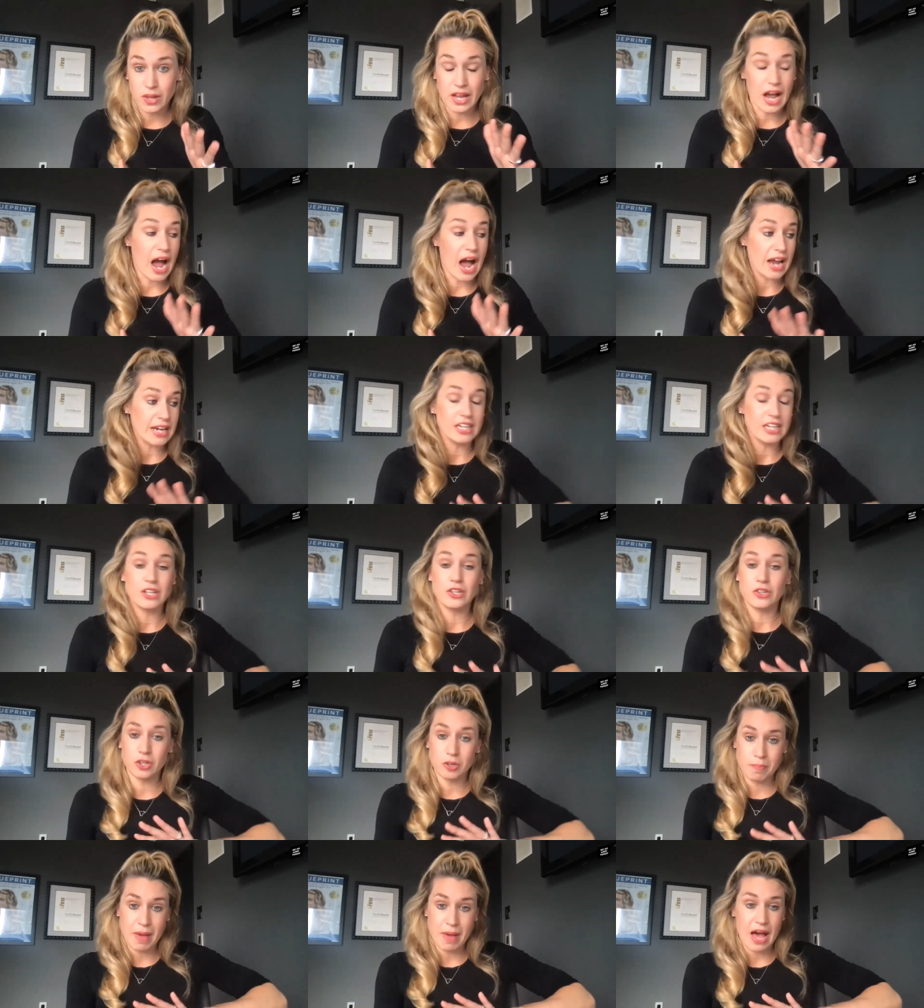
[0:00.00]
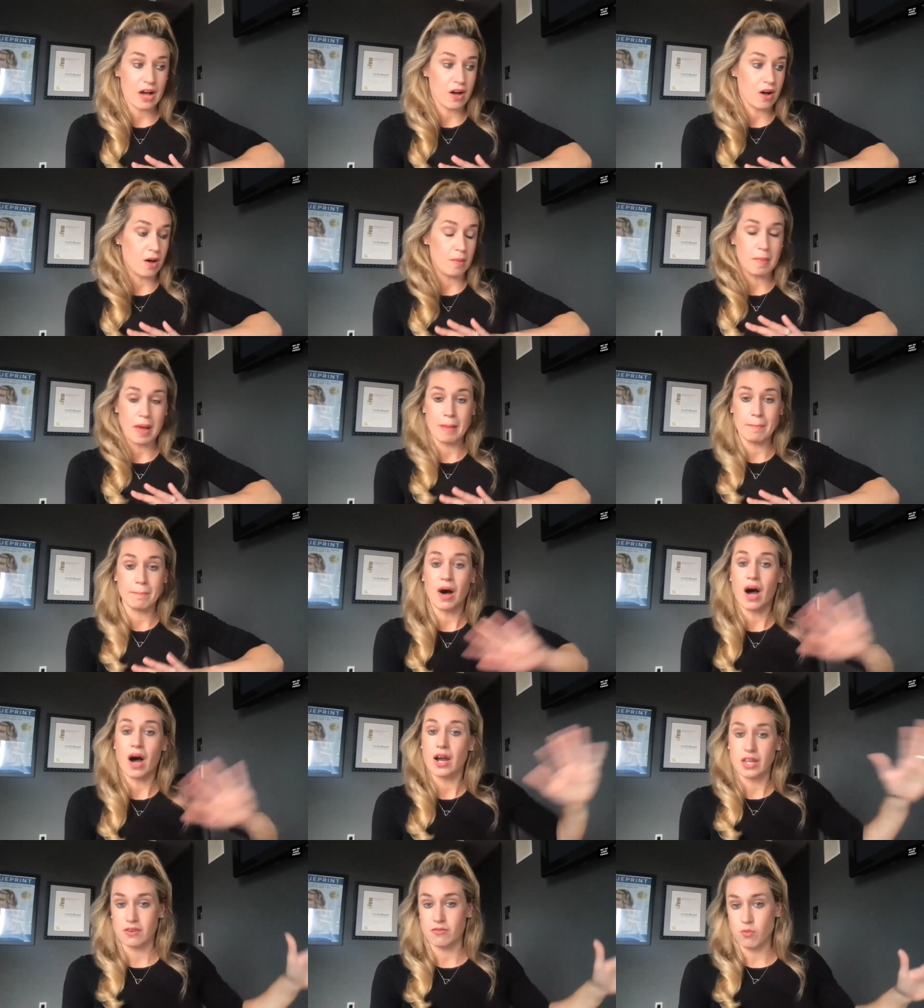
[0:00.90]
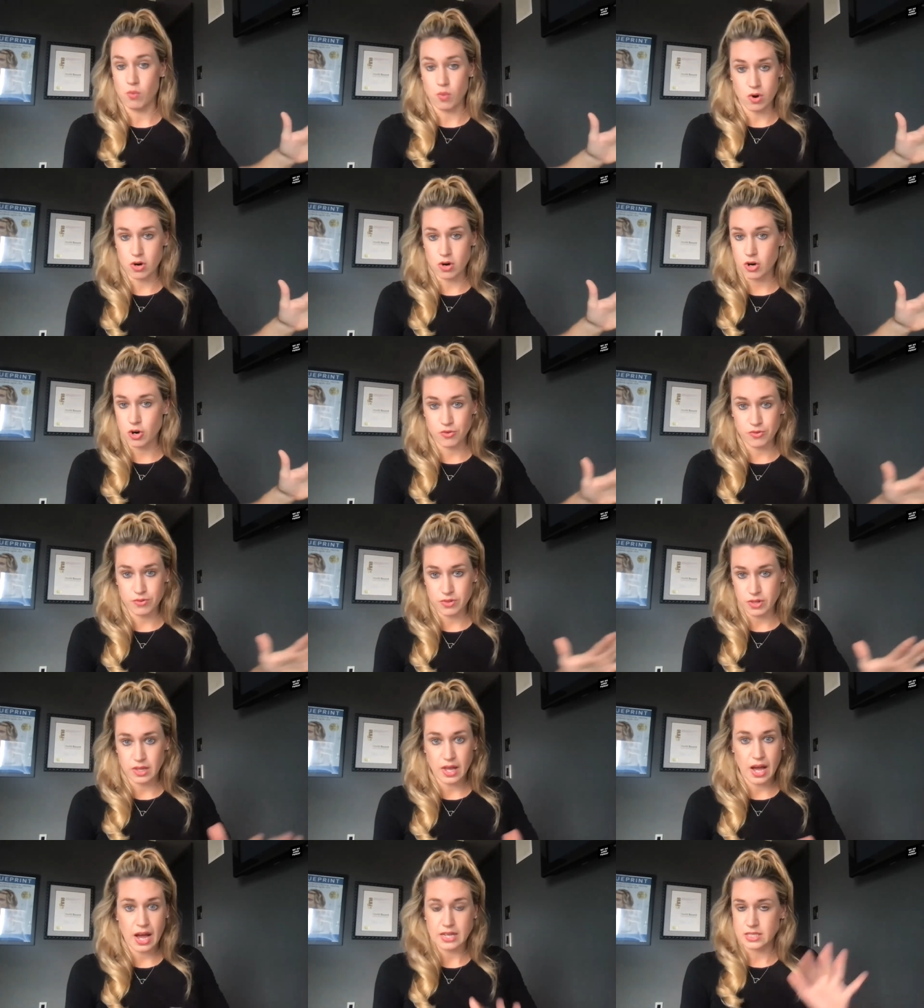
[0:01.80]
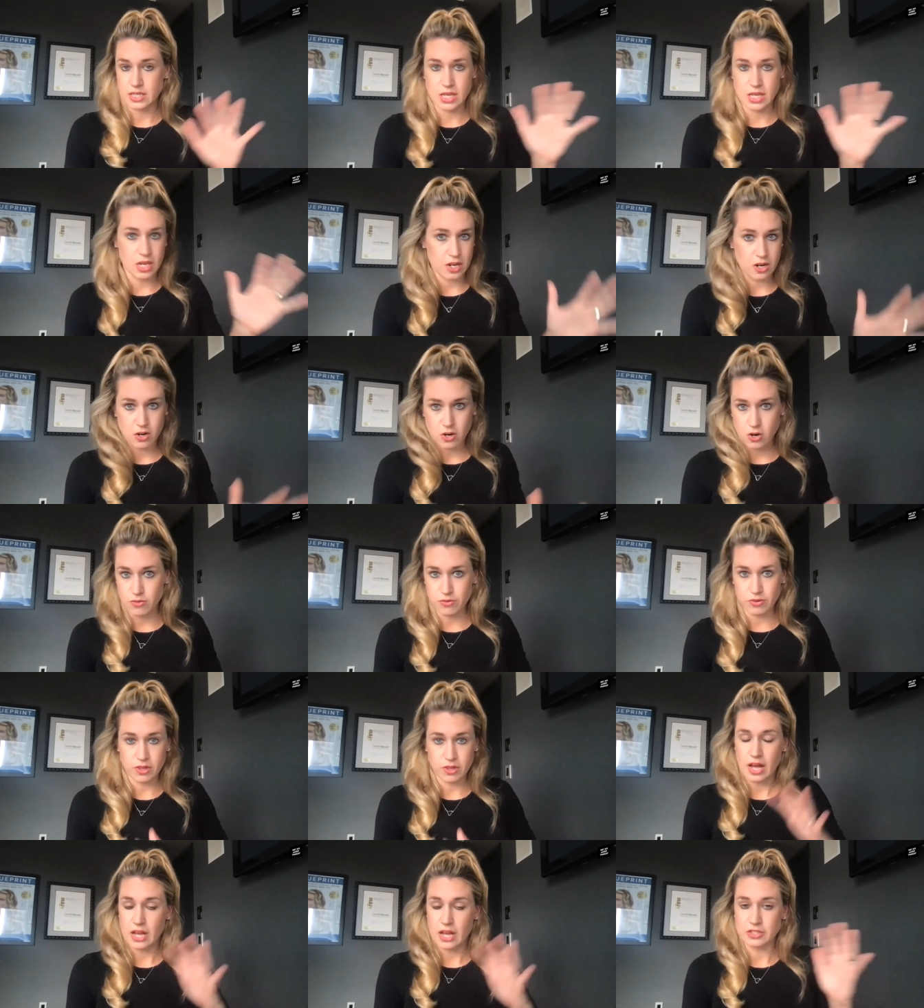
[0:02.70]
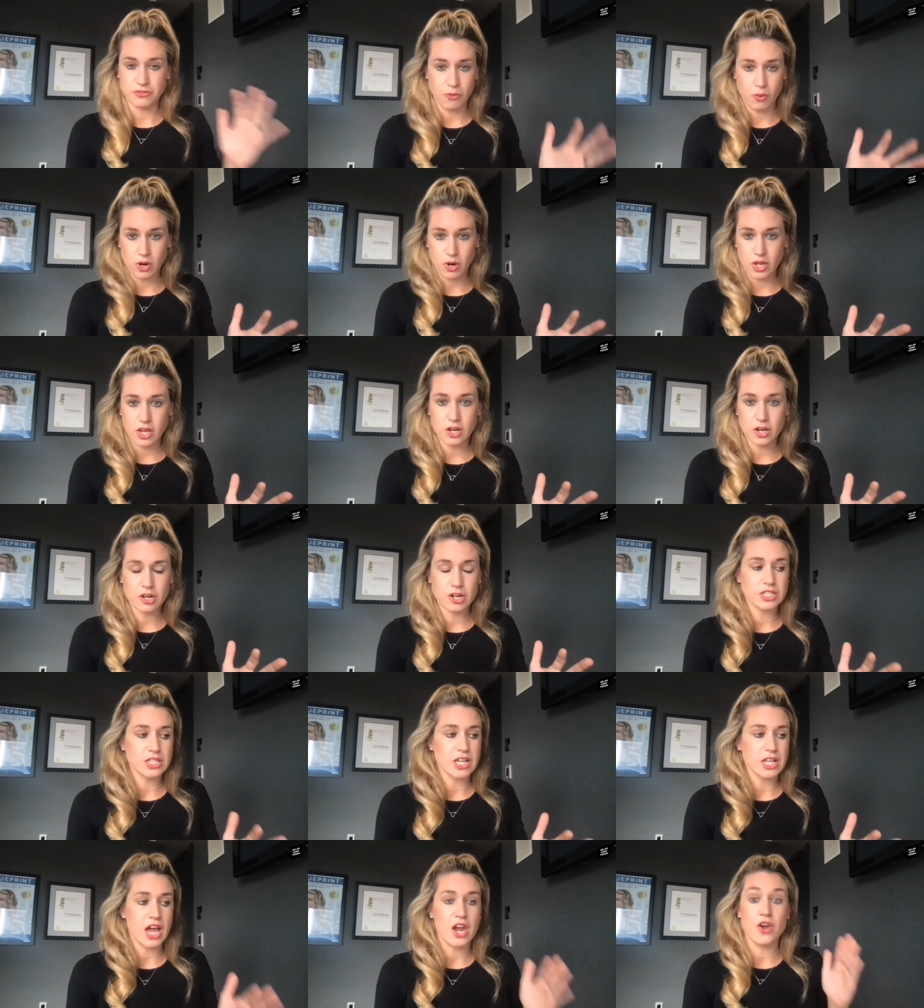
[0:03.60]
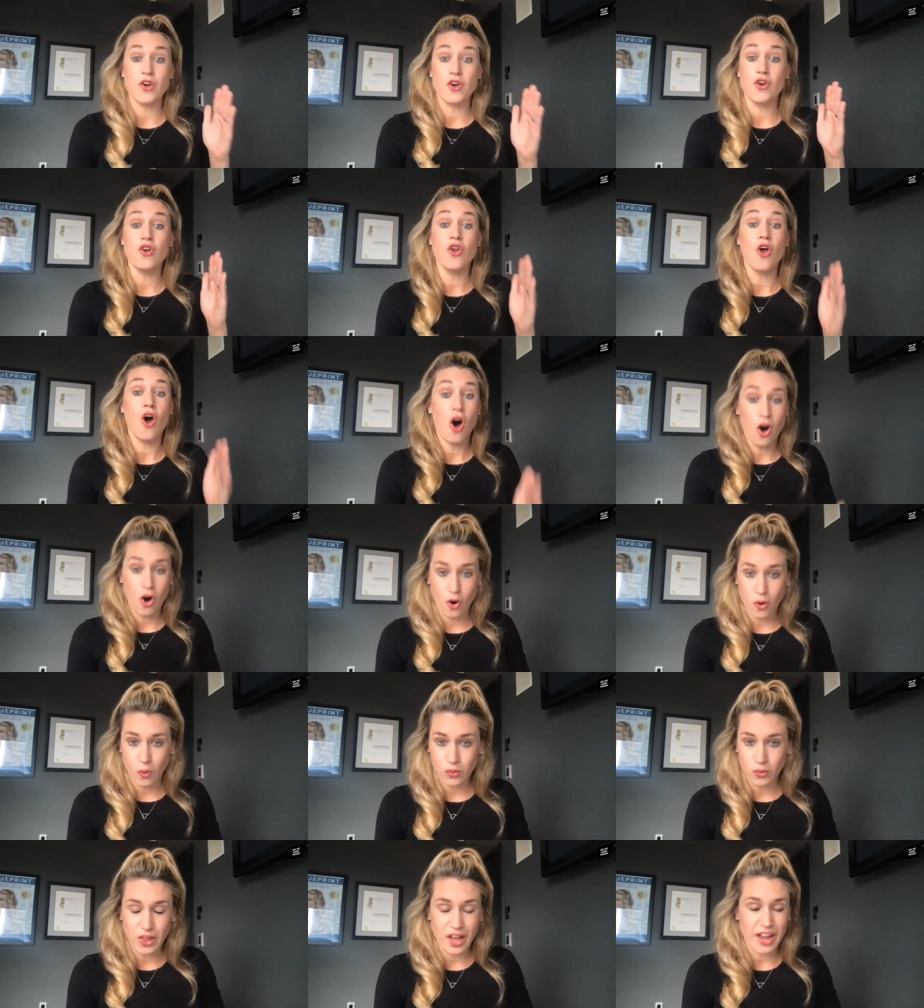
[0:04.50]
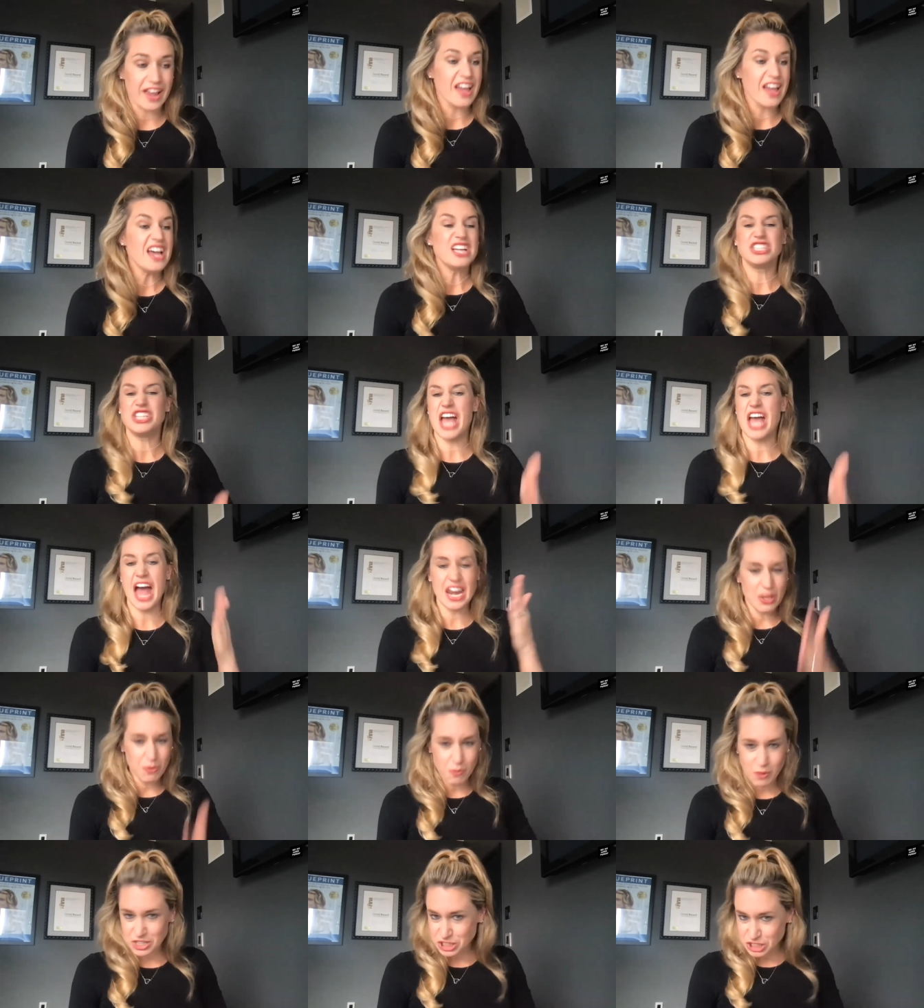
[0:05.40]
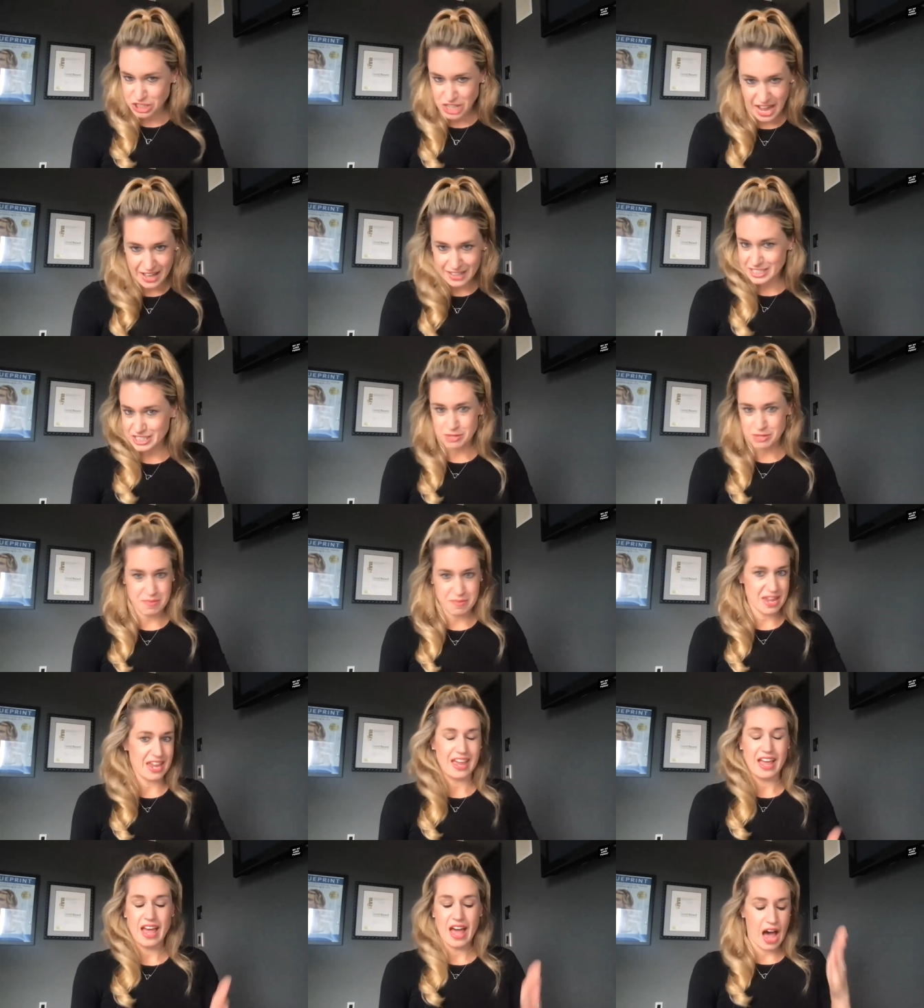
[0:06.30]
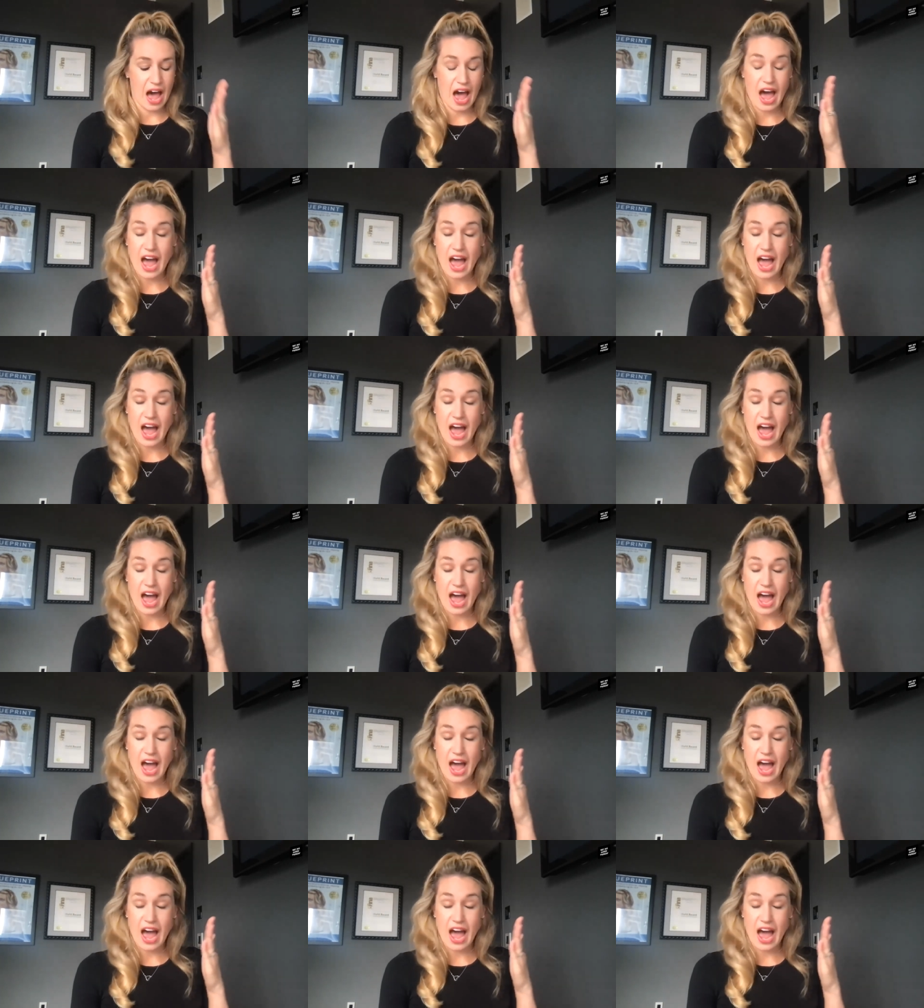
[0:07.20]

Like I need to look back on my body of work over the last year, over the last four years, and no, like anyone challenged me,